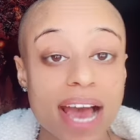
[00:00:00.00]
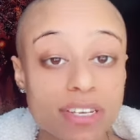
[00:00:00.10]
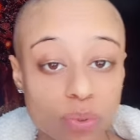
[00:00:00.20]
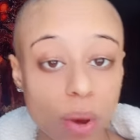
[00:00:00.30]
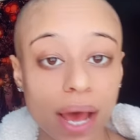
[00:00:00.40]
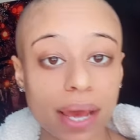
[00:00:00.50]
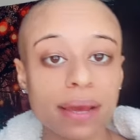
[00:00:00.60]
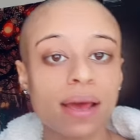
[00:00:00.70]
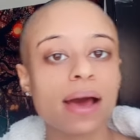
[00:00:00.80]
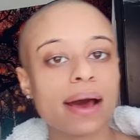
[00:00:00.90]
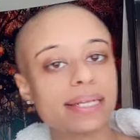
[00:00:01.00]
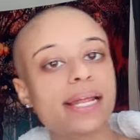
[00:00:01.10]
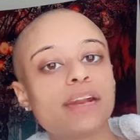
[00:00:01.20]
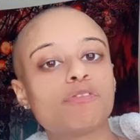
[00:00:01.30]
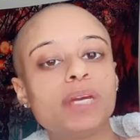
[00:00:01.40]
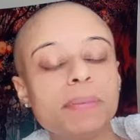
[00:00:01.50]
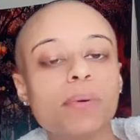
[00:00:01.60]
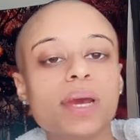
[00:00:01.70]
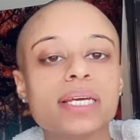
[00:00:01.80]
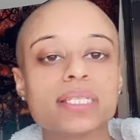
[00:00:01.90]
That's why a lot of
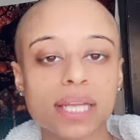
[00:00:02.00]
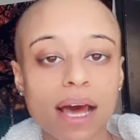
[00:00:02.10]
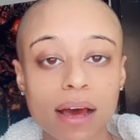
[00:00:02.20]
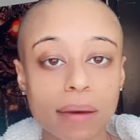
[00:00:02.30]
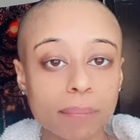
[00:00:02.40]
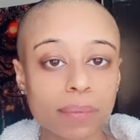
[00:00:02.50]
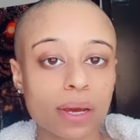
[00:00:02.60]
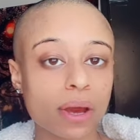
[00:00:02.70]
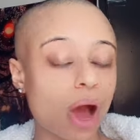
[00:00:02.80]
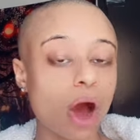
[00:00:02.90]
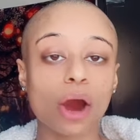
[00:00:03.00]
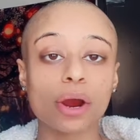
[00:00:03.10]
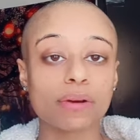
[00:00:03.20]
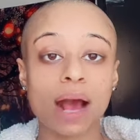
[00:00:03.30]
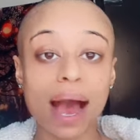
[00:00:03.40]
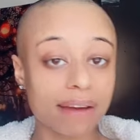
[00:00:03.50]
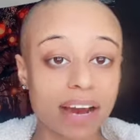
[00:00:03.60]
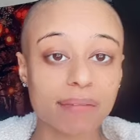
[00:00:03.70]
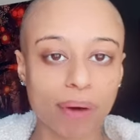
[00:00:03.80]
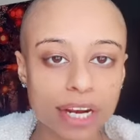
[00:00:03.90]
people in Islam are
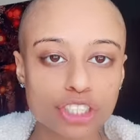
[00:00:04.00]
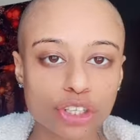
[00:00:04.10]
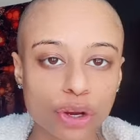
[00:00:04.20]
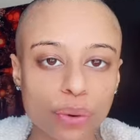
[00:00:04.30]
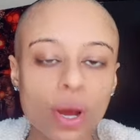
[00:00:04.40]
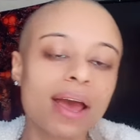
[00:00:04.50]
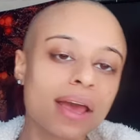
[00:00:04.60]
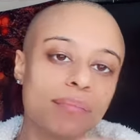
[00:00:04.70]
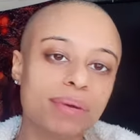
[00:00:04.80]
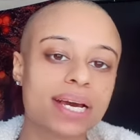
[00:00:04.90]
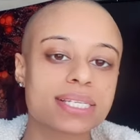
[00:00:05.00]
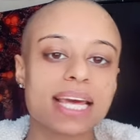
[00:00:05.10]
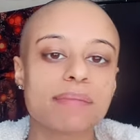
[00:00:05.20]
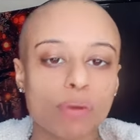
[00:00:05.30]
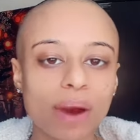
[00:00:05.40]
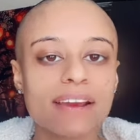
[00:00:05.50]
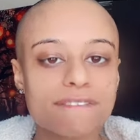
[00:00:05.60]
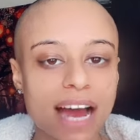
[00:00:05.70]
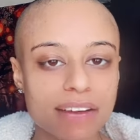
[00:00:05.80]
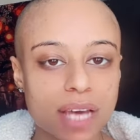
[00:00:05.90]
high vibrational because they
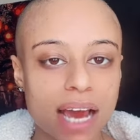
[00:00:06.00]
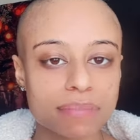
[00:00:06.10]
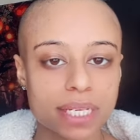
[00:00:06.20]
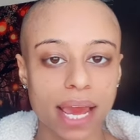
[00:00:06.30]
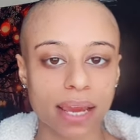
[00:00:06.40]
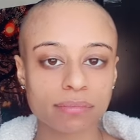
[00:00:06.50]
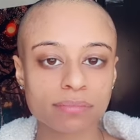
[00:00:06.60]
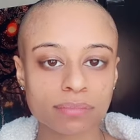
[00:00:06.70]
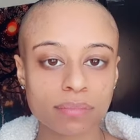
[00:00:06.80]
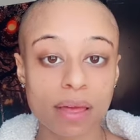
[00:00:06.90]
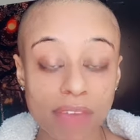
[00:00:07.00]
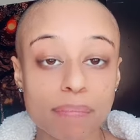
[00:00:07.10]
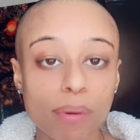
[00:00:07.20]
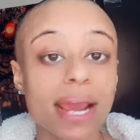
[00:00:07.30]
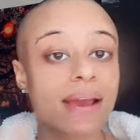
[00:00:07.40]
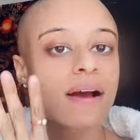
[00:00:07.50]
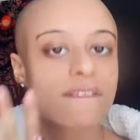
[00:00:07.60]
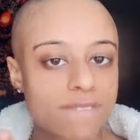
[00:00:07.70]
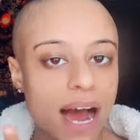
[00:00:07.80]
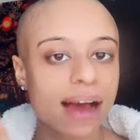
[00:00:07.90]
pray five times a day. They pray
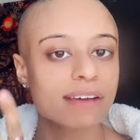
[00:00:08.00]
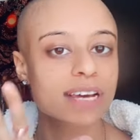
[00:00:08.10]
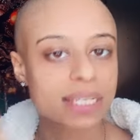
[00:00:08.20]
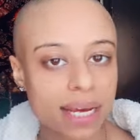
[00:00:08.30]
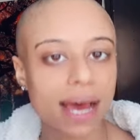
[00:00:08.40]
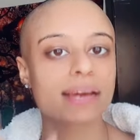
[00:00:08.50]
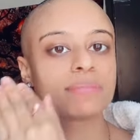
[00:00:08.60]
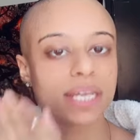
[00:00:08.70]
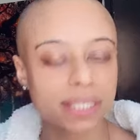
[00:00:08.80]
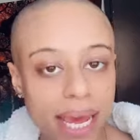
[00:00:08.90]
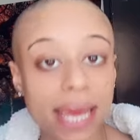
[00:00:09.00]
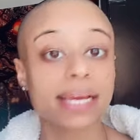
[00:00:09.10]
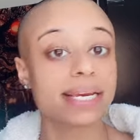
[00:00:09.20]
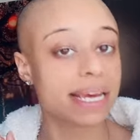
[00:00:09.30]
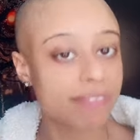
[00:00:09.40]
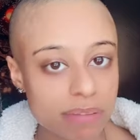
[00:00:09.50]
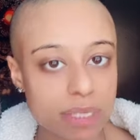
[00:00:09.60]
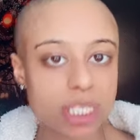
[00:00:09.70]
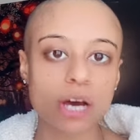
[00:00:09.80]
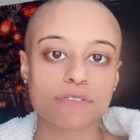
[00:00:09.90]
five times a day,
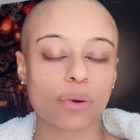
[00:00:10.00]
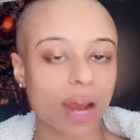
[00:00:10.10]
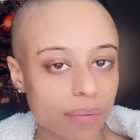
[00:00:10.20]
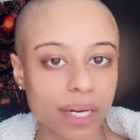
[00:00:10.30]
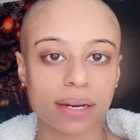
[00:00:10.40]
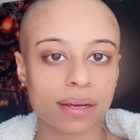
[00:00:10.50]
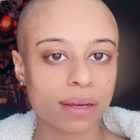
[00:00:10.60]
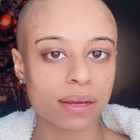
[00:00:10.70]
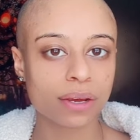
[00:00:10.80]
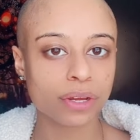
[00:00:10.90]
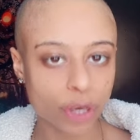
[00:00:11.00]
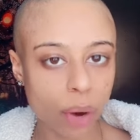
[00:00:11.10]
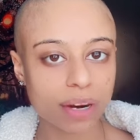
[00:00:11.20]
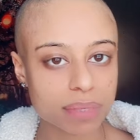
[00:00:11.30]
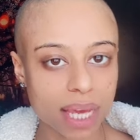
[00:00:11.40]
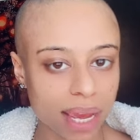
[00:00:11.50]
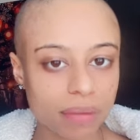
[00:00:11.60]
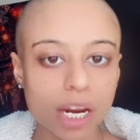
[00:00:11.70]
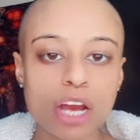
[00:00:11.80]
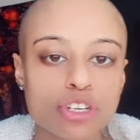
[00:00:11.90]
get themselves grounded. You know what I'm
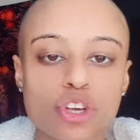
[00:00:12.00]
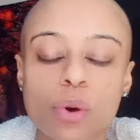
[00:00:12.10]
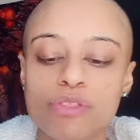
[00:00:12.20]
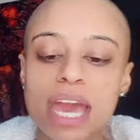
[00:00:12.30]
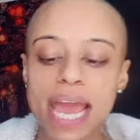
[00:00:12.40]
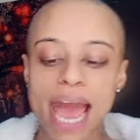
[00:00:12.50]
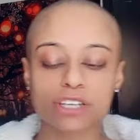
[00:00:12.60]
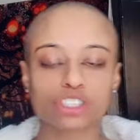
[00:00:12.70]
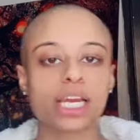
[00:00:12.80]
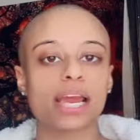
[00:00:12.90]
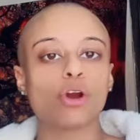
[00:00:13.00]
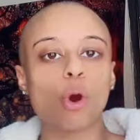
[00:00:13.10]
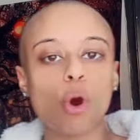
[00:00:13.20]
saying? So they actually